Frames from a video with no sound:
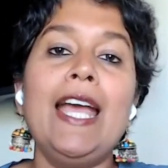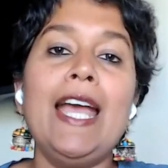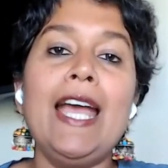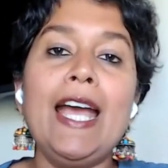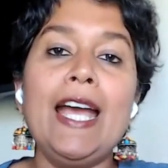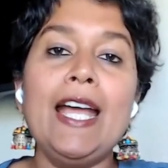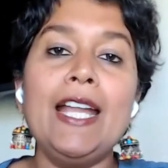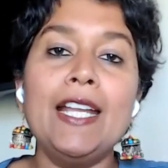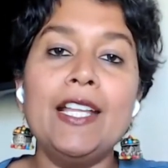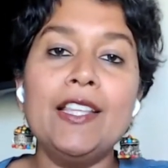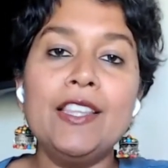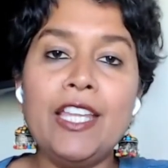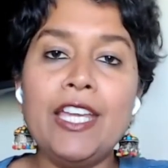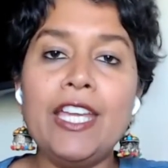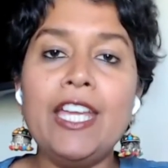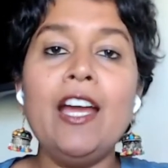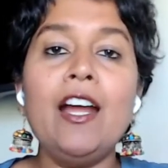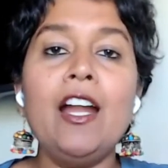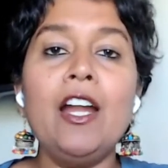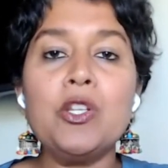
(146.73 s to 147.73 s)
And
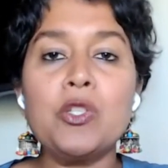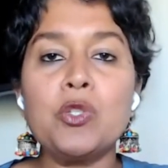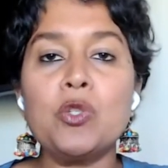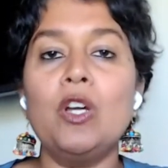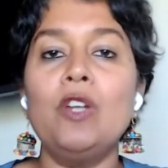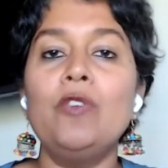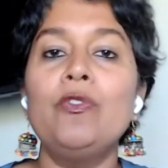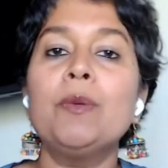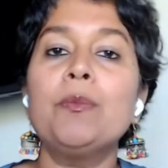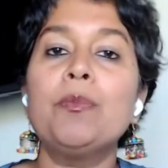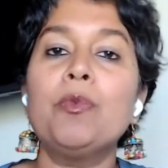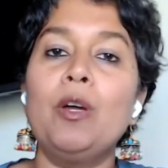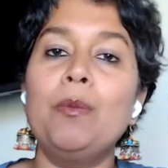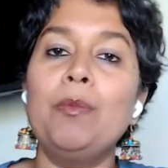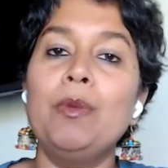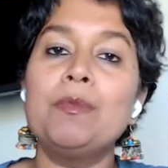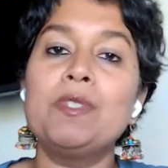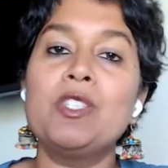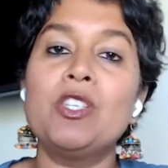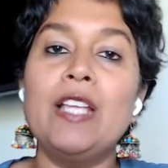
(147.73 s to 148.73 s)
they are solving
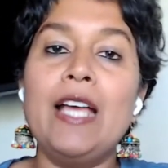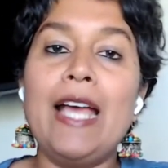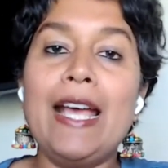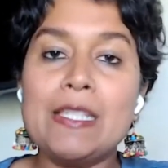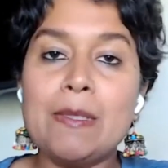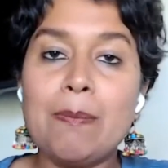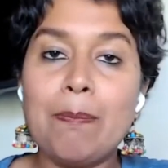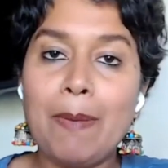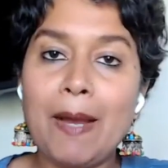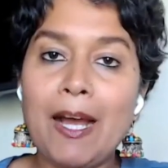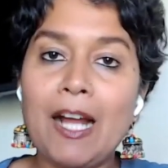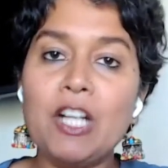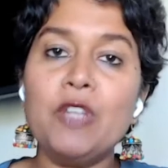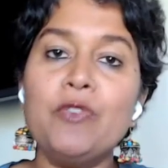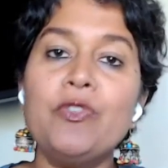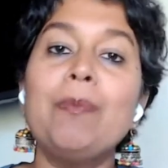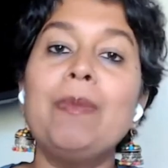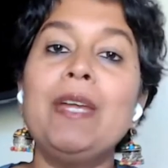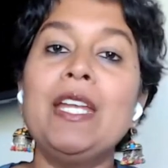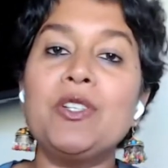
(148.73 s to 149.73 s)
problems as a part
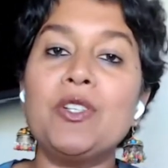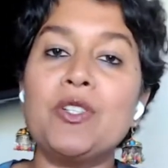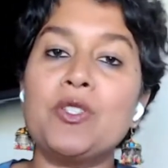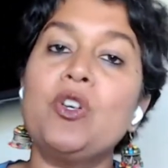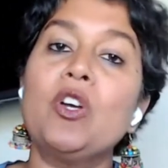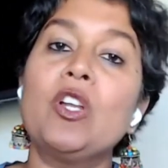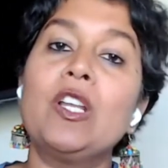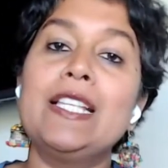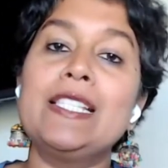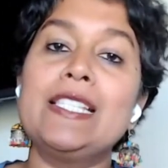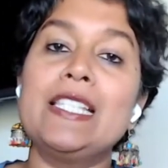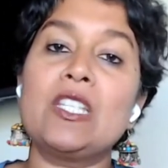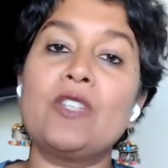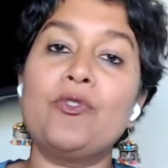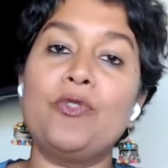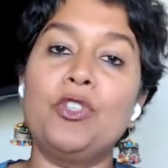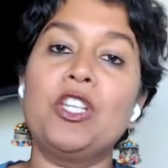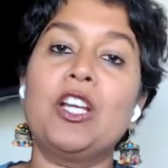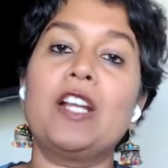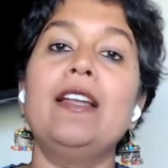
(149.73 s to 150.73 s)
of a matrix organization
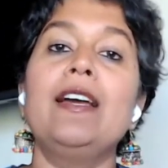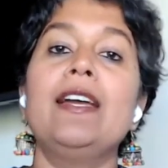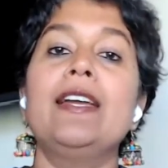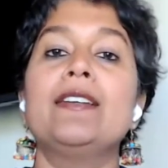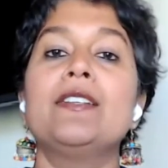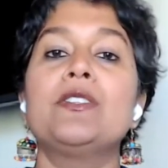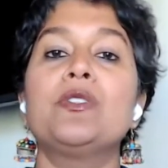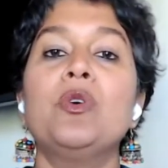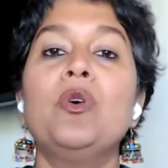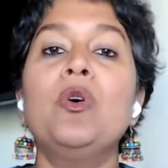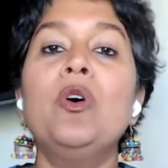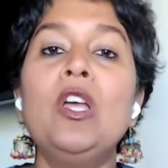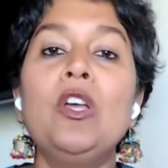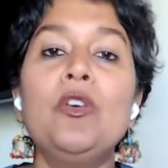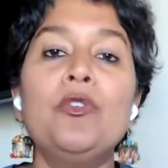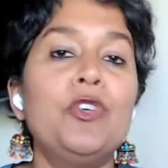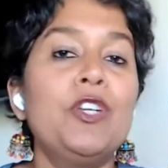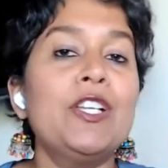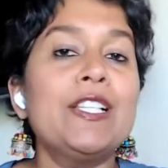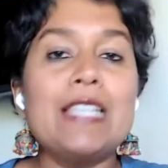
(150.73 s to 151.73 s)
for the client. So
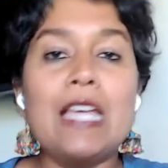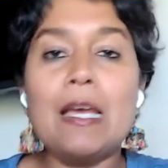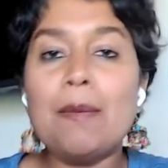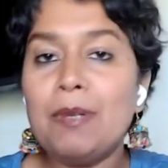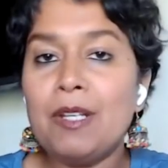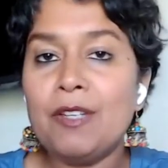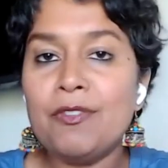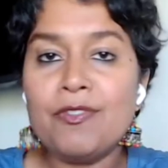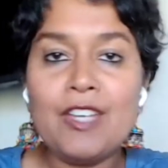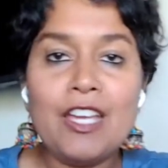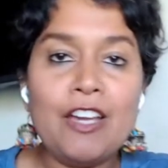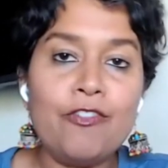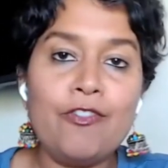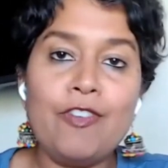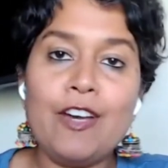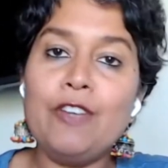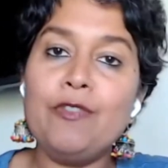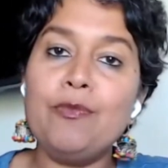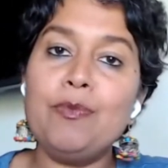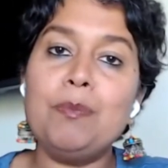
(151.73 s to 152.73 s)
for example, if we have
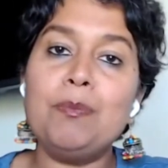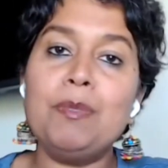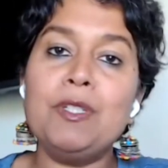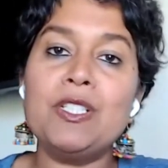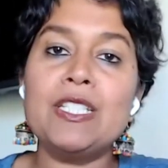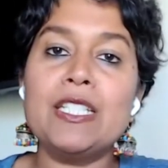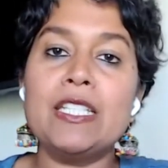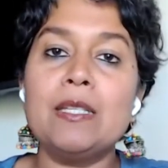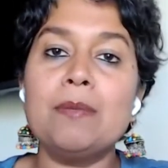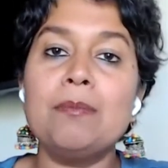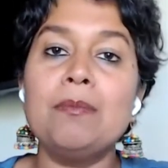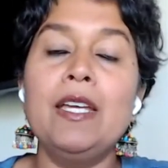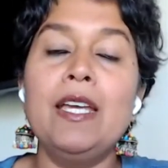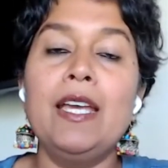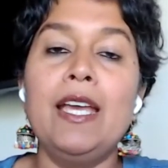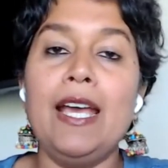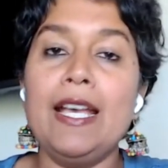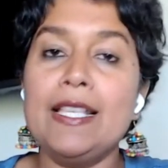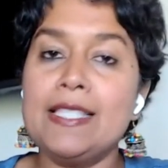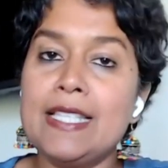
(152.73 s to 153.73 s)
5-people team
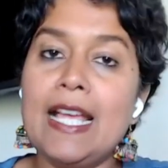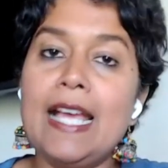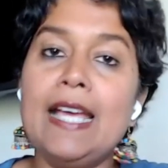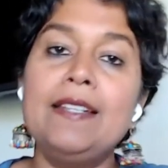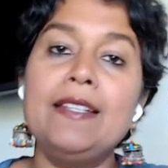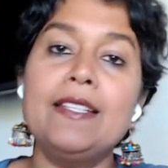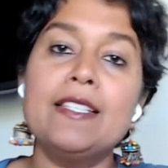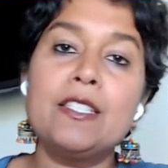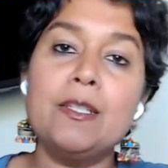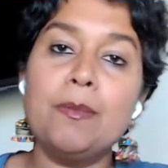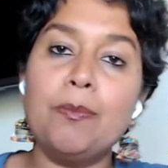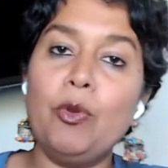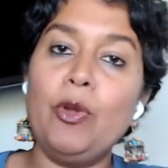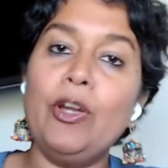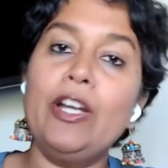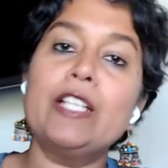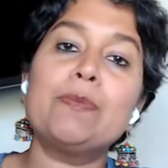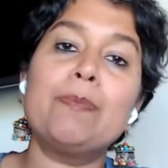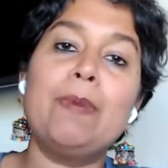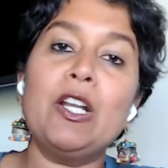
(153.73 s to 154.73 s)
as analysts
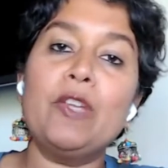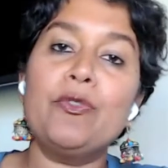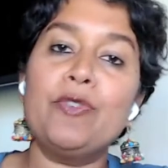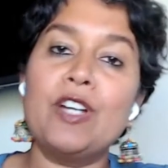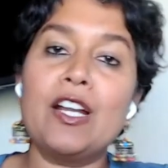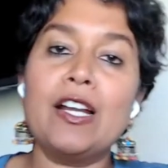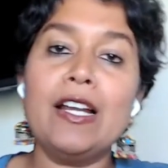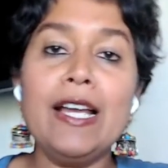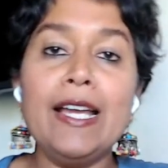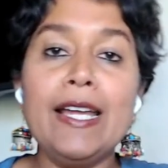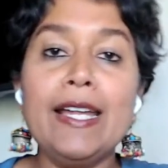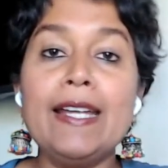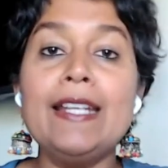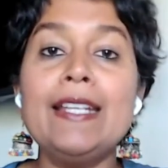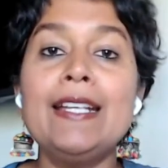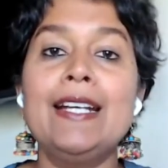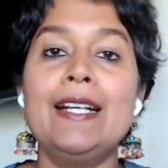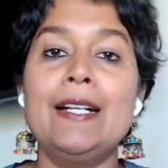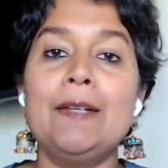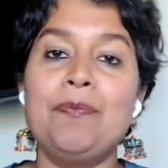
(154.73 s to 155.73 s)
deployed as part of our client,
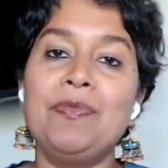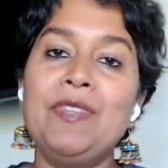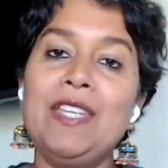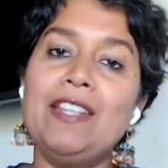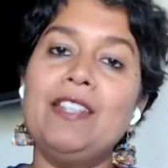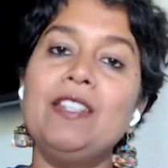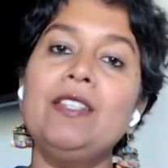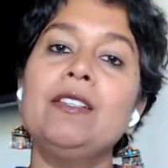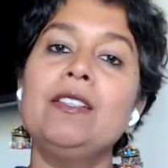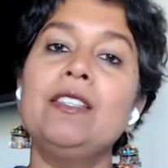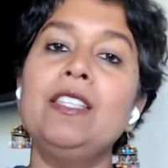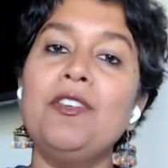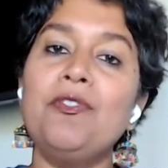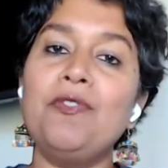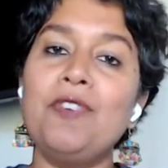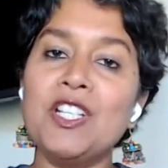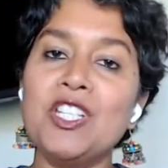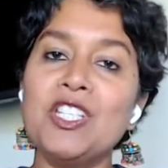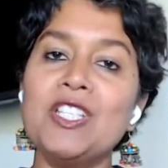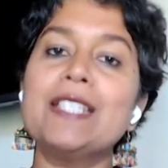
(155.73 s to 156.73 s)
they
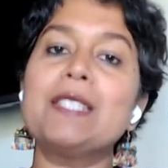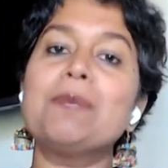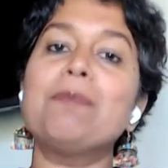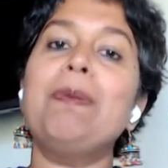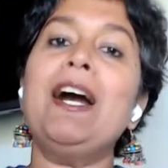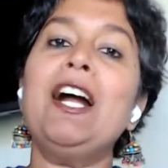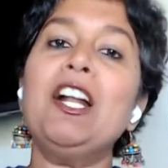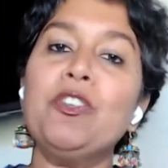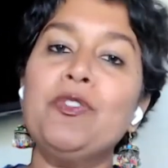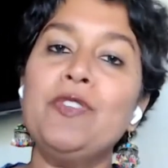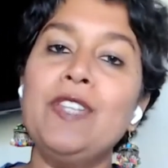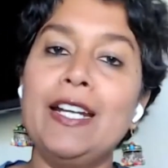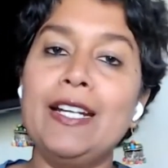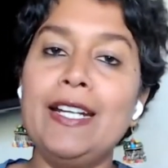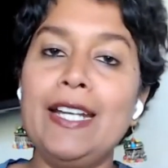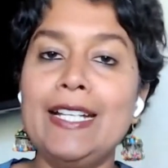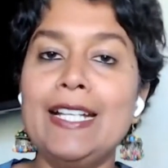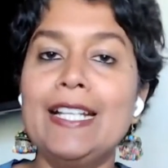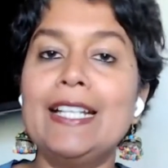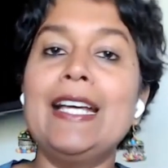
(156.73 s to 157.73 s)
function as part of their
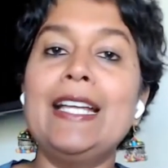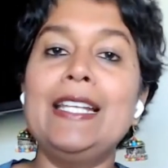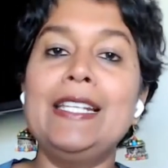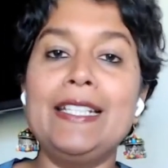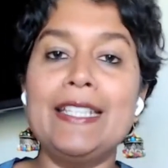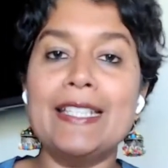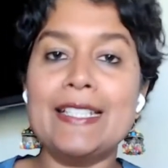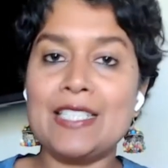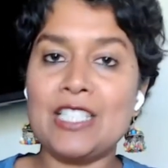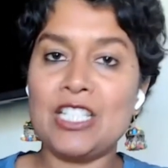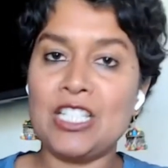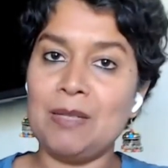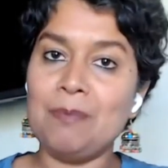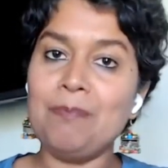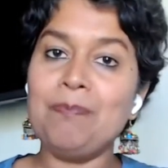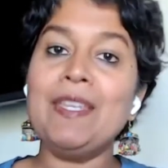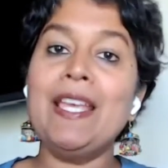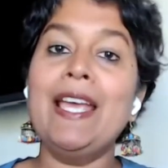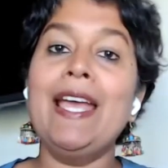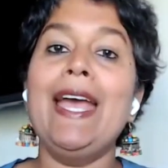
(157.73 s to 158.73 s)
data analytics
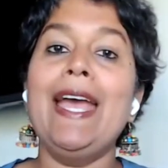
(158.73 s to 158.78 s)
team.